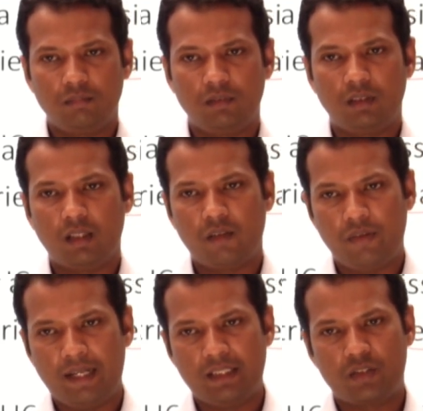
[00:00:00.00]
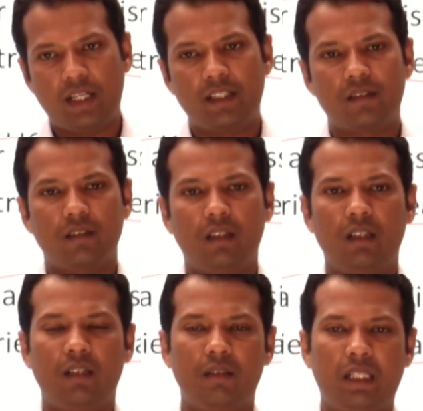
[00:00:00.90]
the real estate
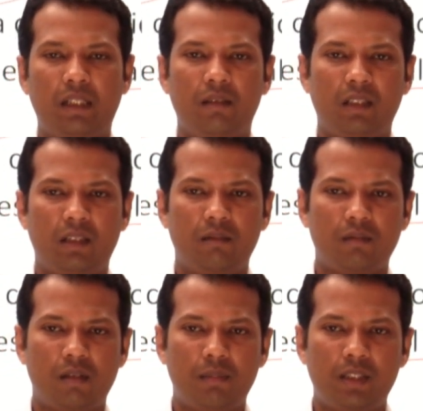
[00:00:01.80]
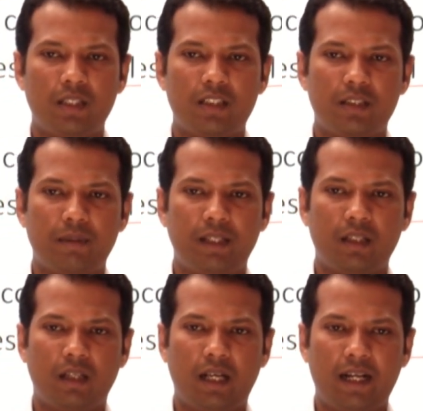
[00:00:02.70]
business has been
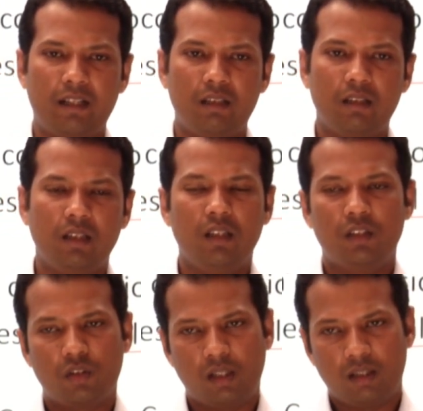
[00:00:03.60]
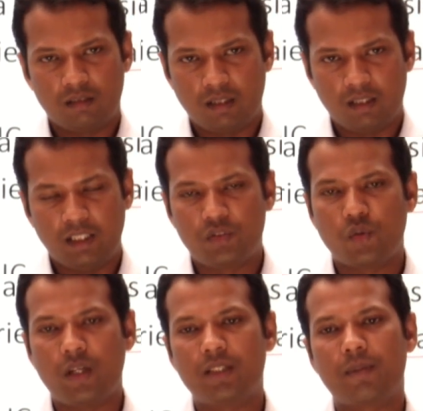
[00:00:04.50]
handled, the
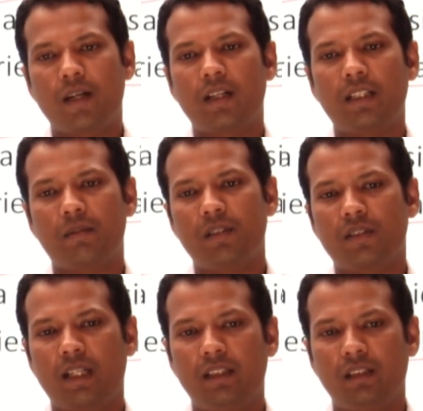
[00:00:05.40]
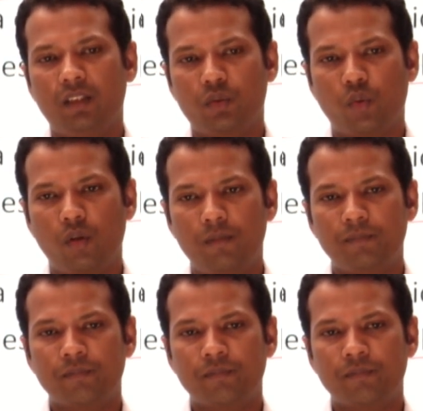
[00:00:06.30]
insurance product has been sold,